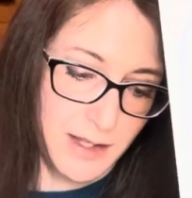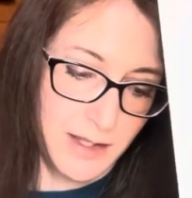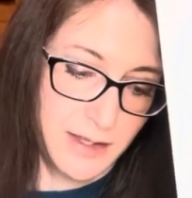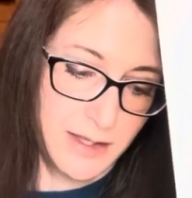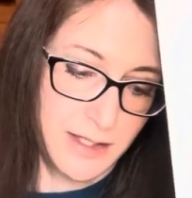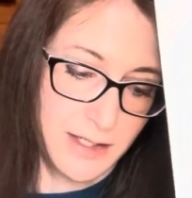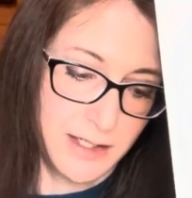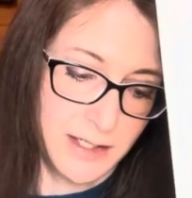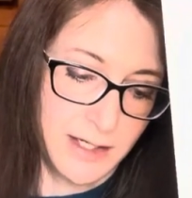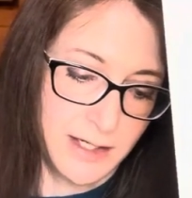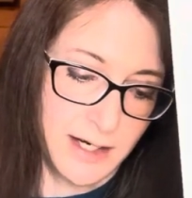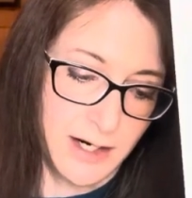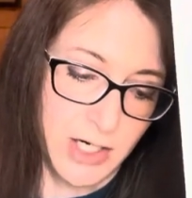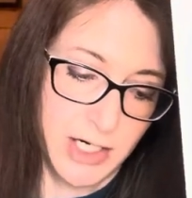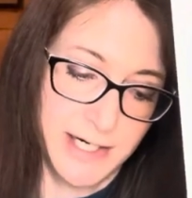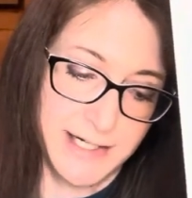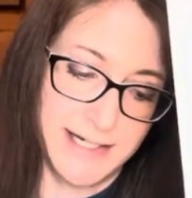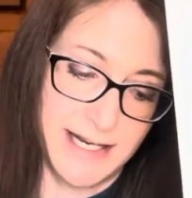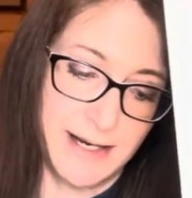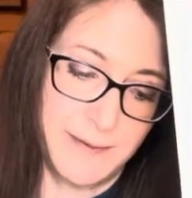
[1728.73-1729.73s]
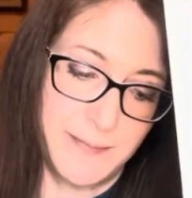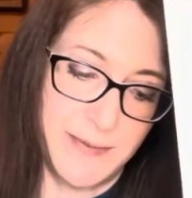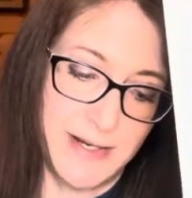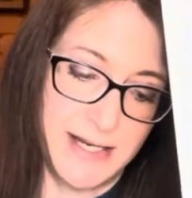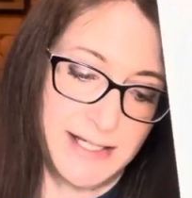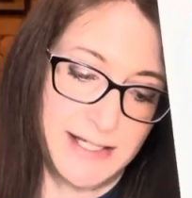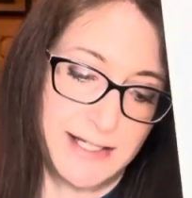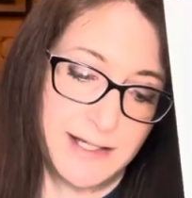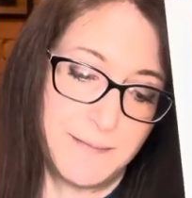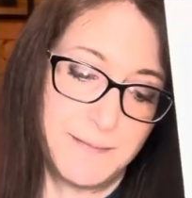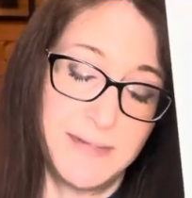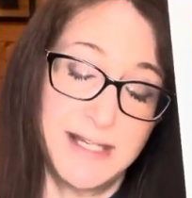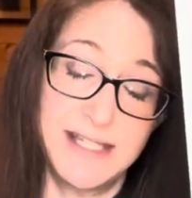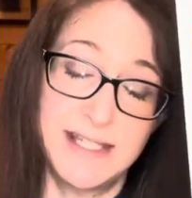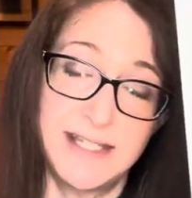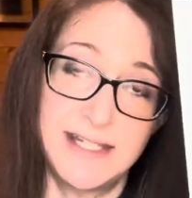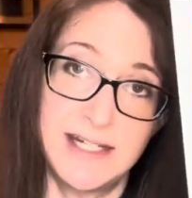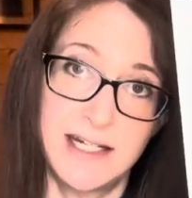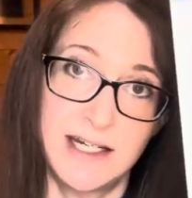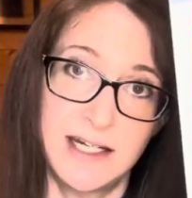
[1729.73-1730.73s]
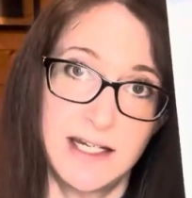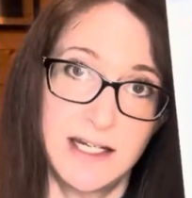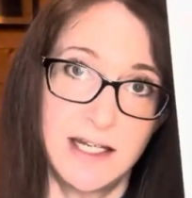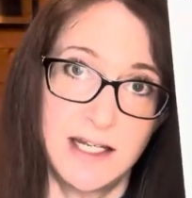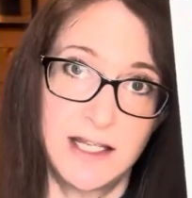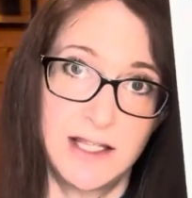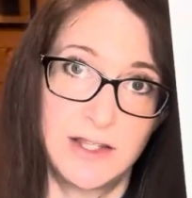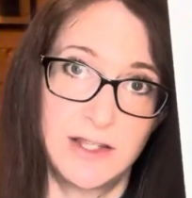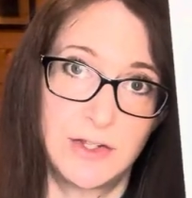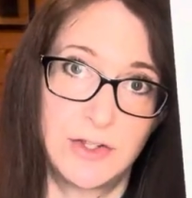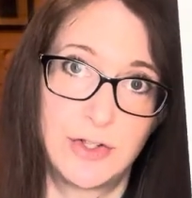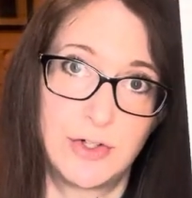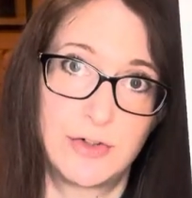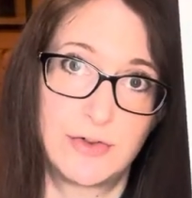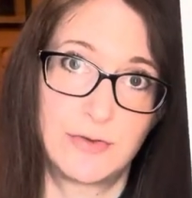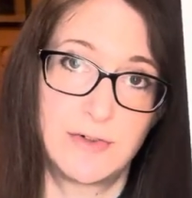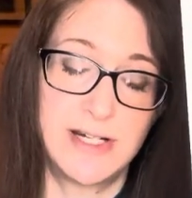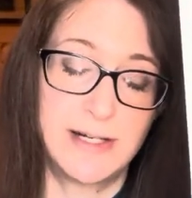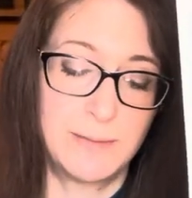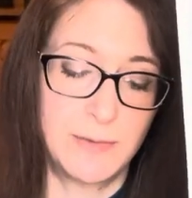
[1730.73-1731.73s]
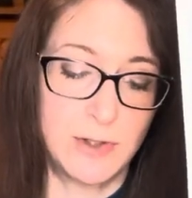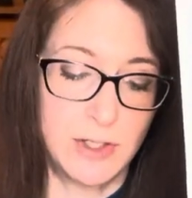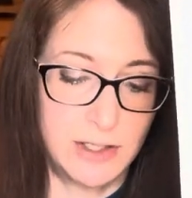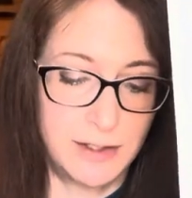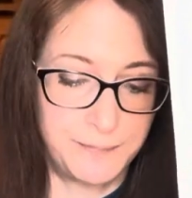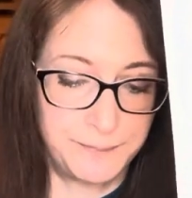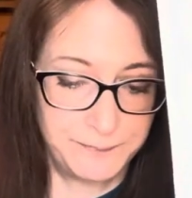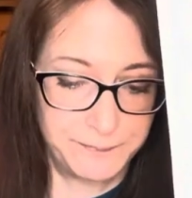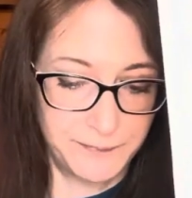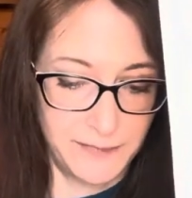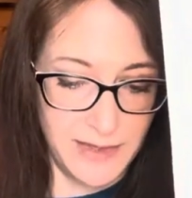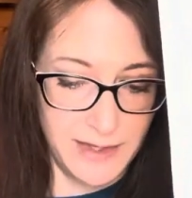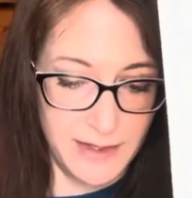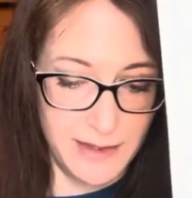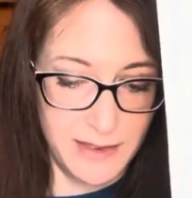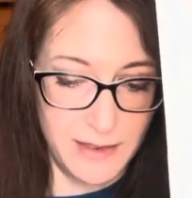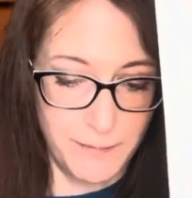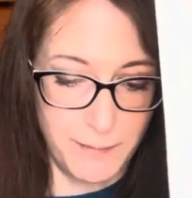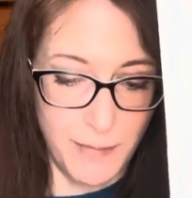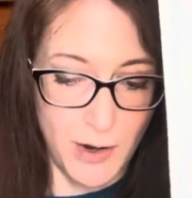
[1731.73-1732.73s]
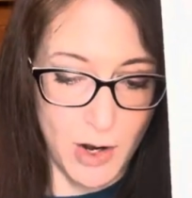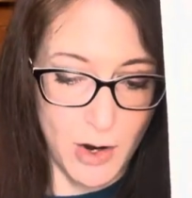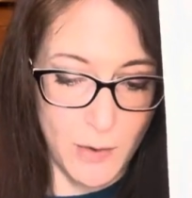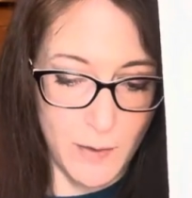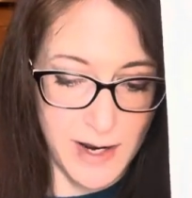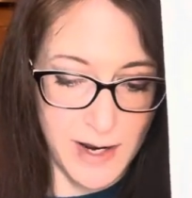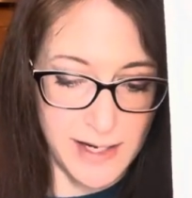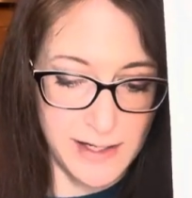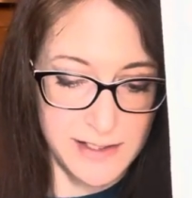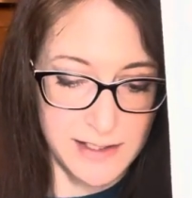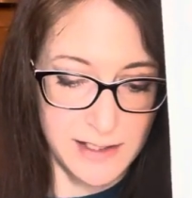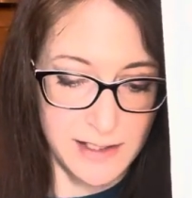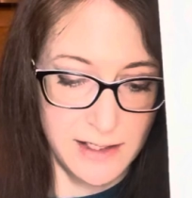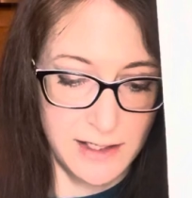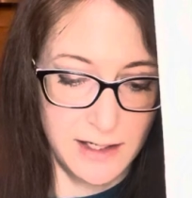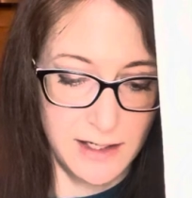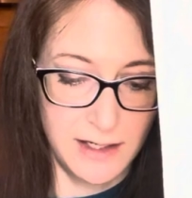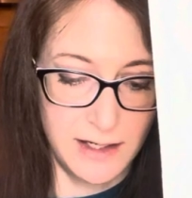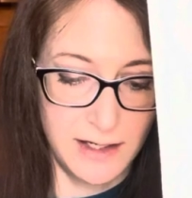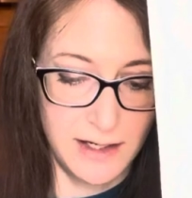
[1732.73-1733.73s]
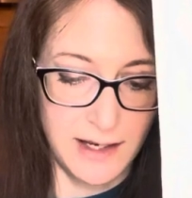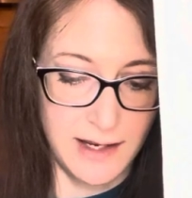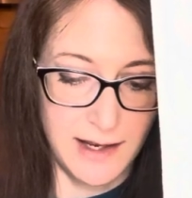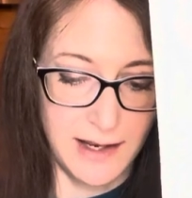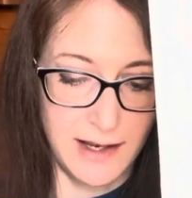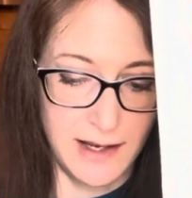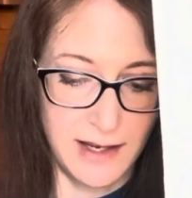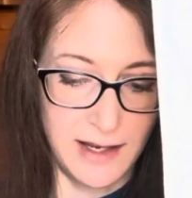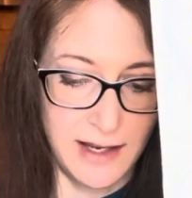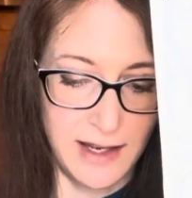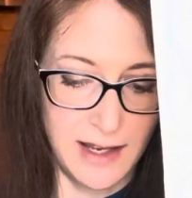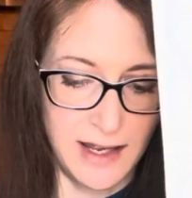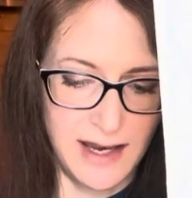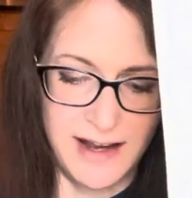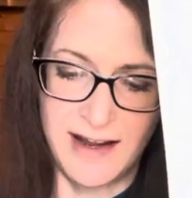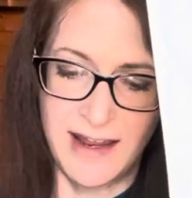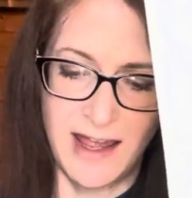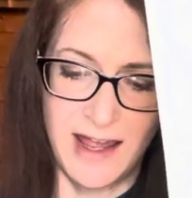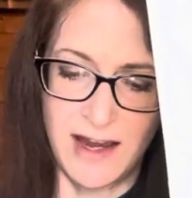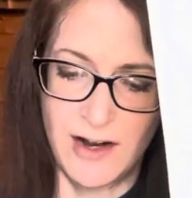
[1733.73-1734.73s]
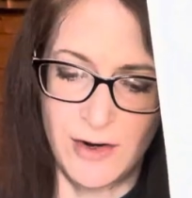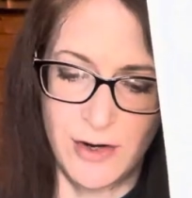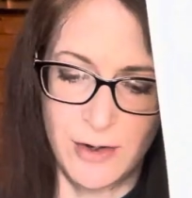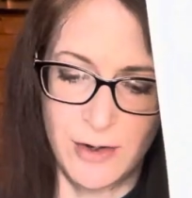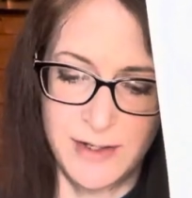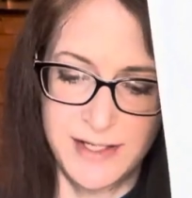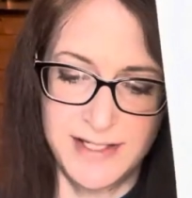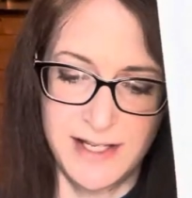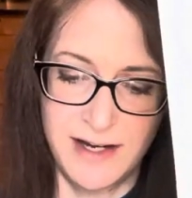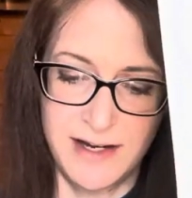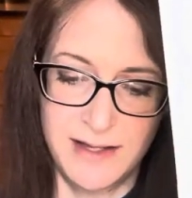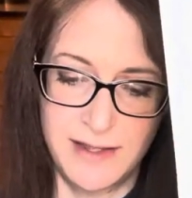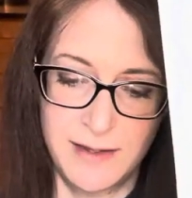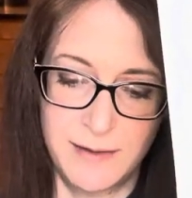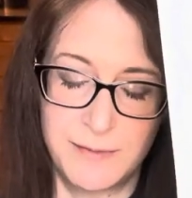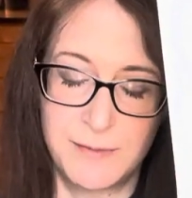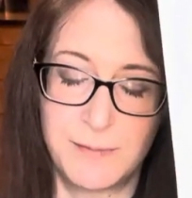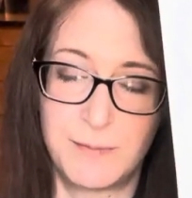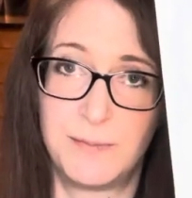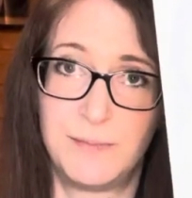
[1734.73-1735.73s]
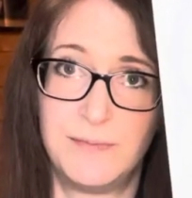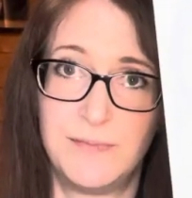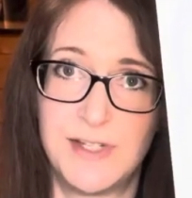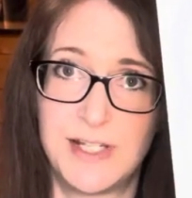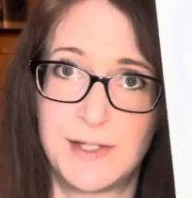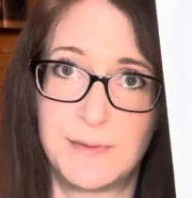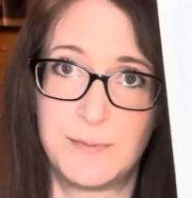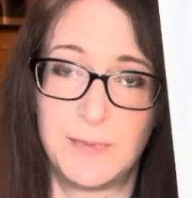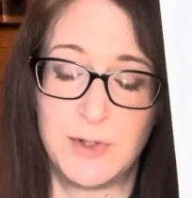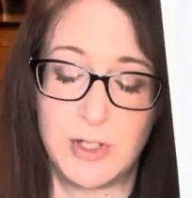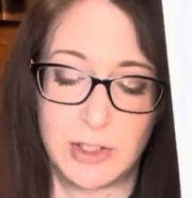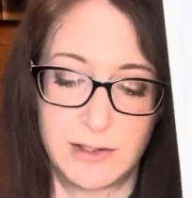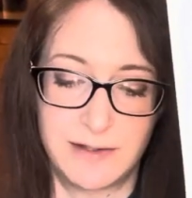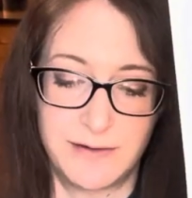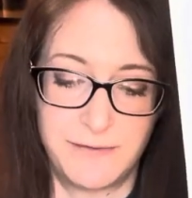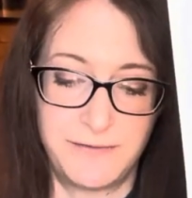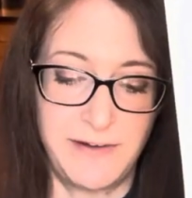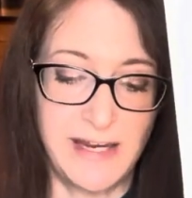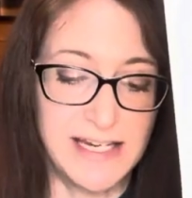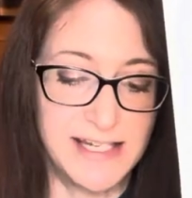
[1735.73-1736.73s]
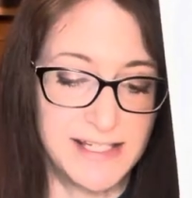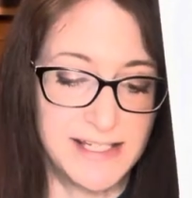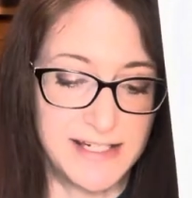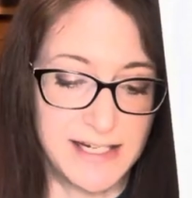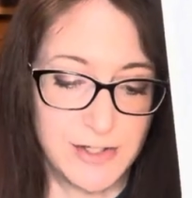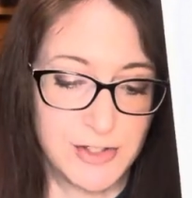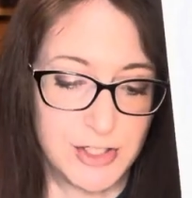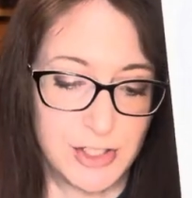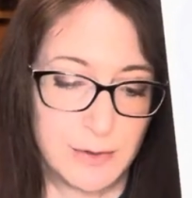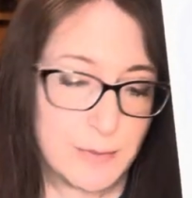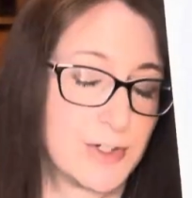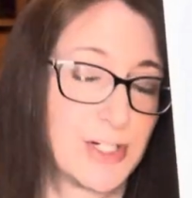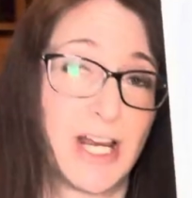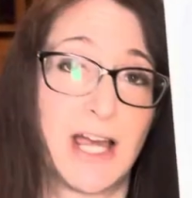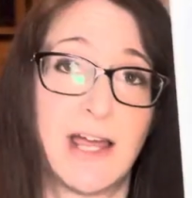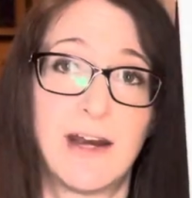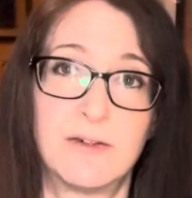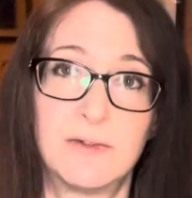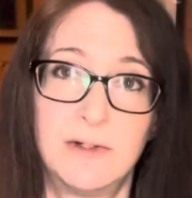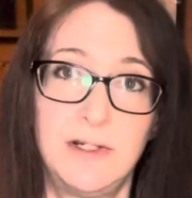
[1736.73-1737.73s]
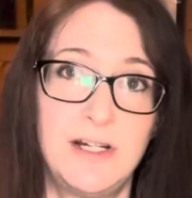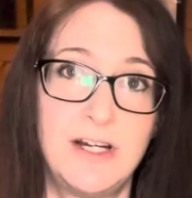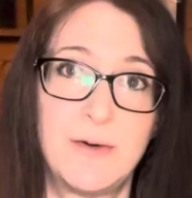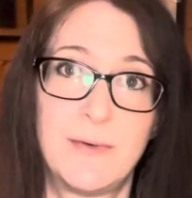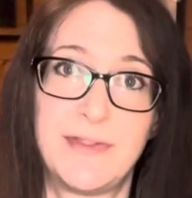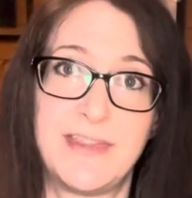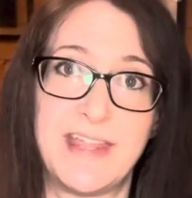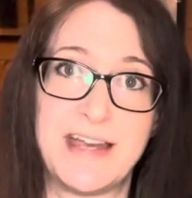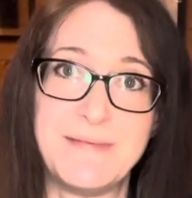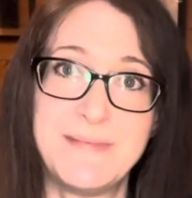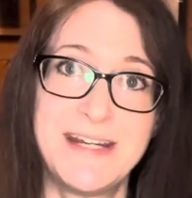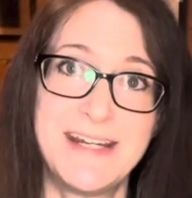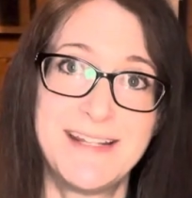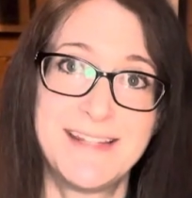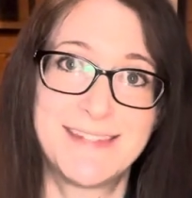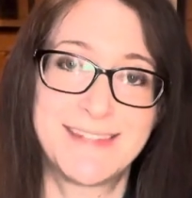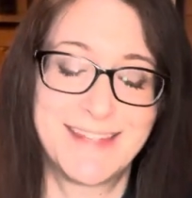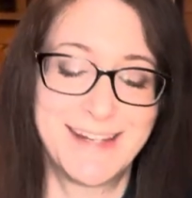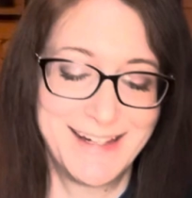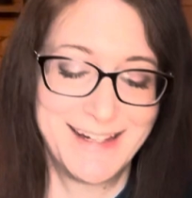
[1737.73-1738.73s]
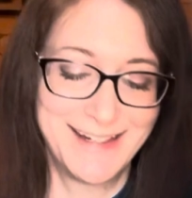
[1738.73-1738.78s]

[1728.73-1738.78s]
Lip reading: The archetype is the mystic, the dreamer, the poet, and I don't know, it said in this book, the face dancer, which I don't really know what that means.